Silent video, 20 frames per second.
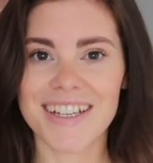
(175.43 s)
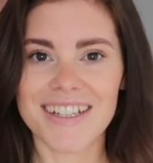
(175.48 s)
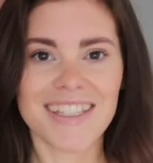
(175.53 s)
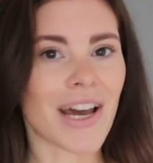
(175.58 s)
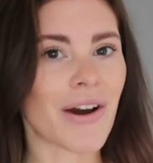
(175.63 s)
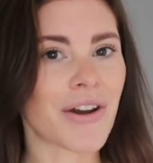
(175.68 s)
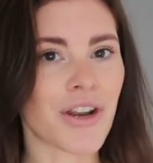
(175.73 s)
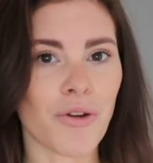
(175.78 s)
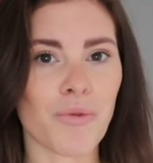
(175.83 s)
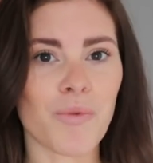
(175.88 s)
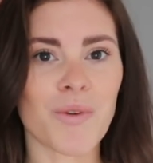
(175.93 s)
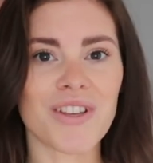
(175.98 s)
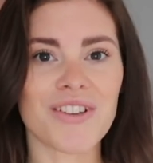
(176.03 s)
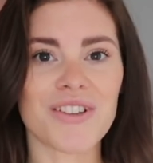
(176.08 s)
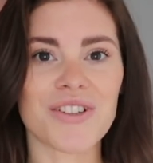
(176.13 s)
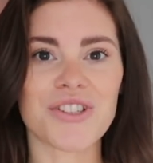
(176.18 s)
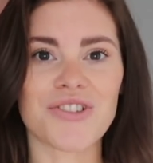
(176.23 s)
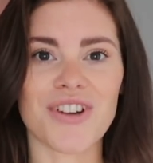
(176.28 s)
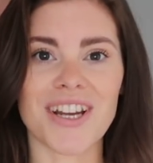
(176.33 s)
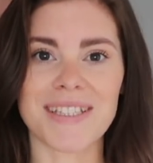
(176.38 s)
Now, I don't want you
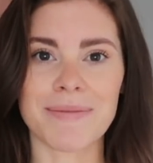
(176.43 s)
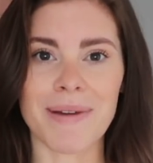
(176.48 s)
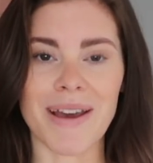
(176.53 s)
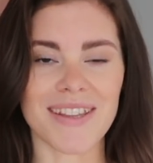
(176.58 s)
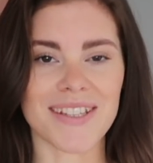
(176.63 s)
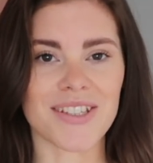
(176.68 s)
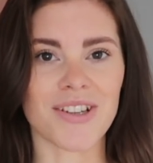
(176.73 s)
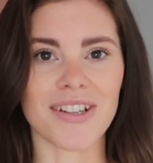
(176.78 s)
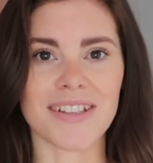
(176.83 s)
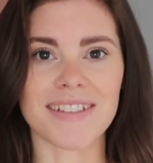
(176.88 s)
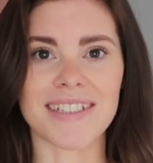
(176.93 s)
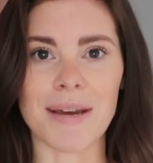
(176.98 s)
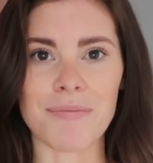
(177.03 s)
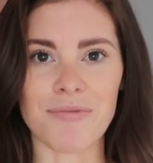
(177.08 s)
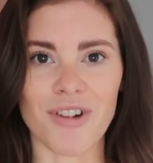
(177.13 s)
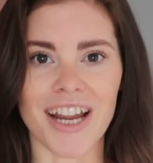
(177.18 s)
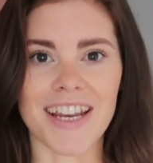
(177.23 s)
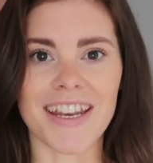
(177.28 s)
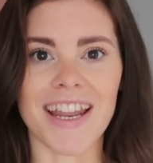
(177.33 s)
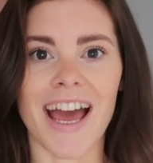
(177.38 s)
to stress about this concept
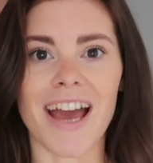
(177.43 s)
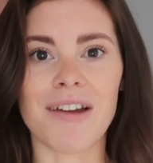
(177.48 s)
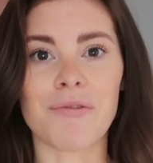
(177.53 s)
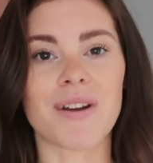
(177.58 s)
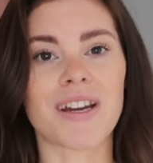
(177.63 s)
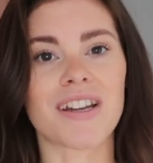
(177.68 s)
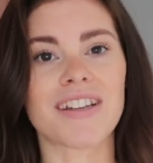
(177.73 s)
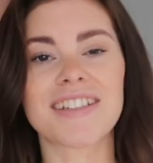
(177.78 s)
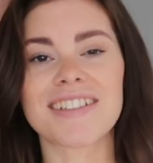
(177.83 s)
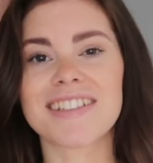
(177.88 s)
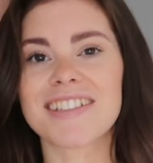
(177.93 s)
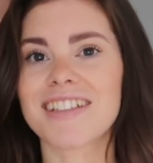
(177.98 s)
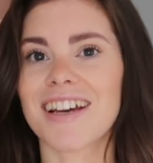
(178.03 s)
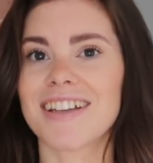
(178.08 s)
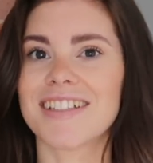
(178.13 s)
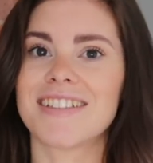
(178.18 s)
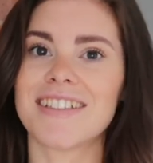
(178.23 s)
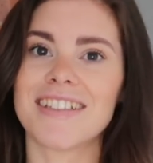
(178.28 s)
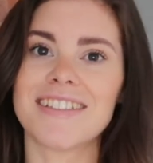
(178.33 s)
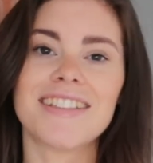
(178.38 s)
right now. We're going to
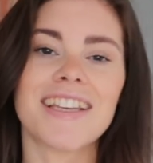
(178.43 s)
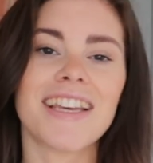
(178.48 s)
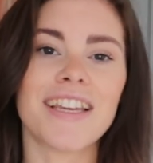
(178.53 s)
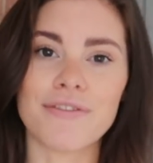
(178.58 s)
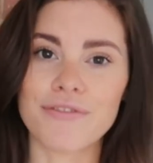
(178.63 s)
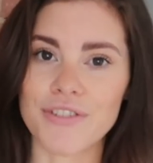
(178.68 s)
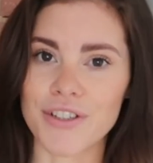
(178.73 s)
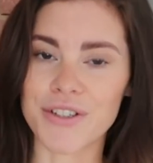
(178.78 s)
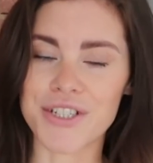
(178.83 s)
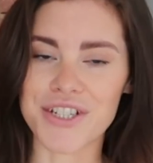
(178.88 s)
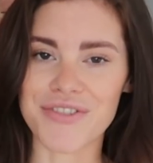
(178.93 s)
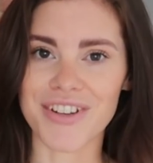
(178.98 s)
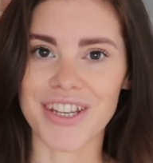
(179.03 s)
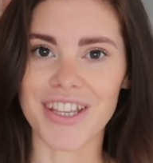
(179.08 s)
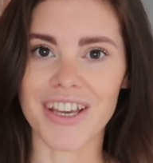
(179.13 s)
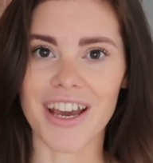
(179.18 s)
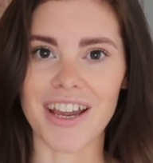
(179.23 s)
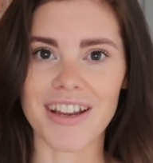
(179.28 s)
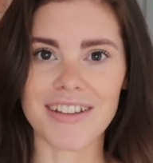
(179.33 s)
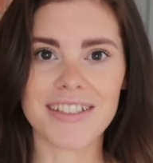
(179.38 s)
discuss this in future
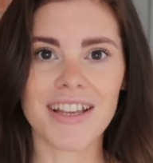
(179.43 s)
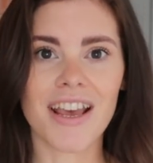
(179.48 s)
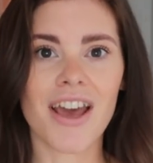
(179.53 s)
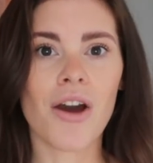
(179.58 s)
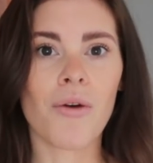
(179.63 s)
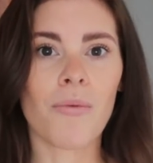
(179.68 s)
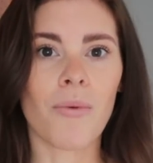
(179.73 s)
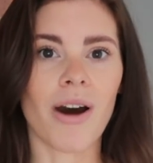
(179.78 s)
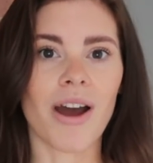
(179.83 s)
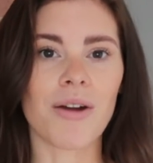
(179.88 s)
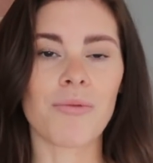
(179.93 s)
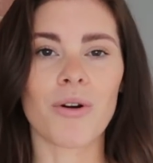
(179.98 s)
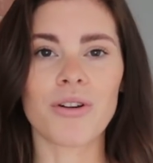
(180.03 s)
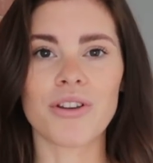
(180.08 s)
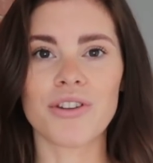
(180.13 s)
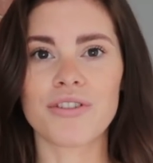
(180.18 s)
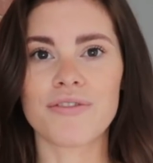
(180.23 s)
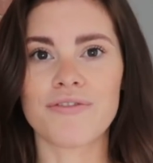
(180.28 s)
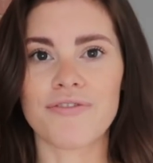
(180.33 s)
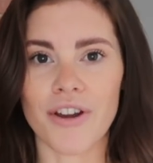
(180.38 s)
videos. What I want
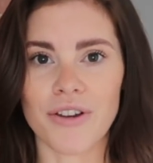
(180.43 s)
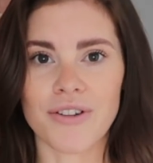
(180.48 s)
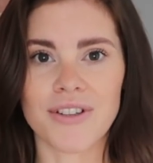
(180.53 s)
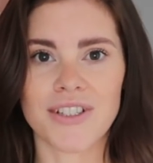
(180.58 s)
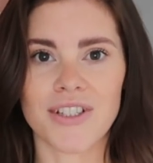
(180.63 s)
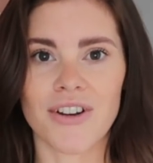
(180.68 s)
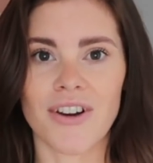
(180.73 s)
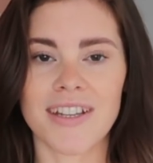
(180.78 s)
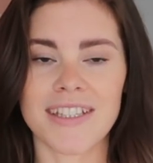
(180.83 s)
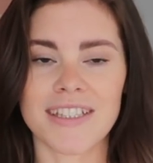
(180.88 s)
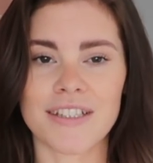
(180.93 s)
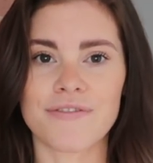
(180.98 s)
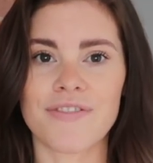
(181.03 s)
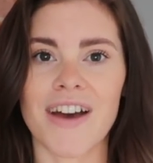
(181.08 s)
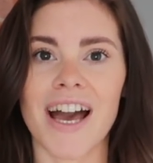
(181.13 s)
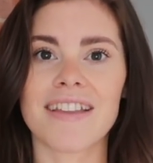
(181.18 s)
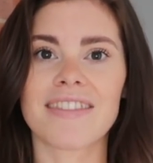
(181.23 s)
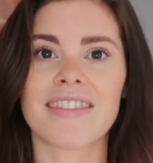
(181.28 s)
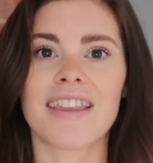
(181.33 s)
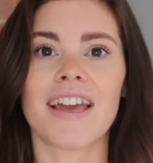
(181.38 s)
you to focus on is the
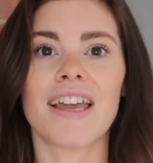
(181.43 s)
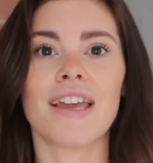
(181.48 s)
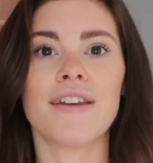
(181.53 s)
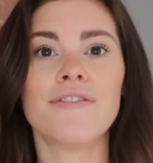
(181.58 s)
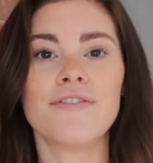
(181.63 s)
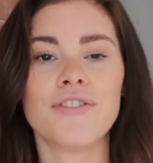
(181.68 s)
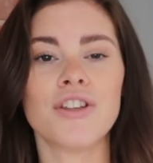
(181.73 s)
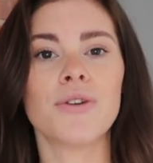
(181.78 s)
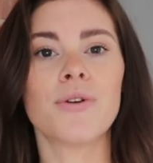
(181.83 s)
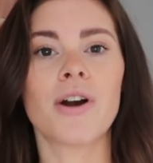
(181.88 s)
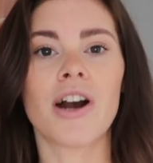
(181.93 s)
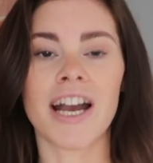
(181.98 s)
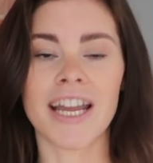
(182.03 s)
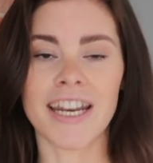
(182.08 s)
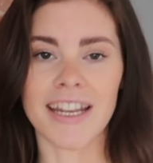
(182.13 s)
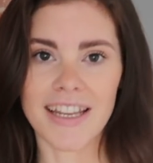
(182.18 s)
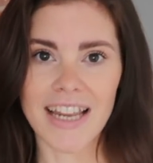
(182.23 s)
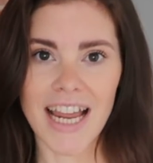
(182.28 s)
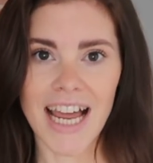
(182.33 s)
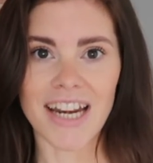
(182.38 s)
fact that if you are in
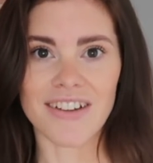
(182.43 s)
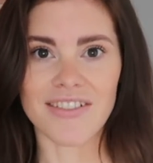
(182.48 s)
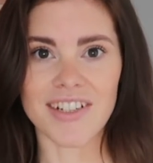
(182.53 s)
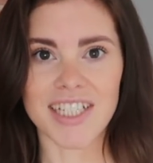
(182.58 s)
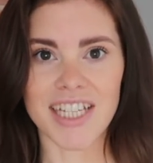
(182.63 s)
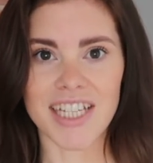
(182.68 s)
a calorie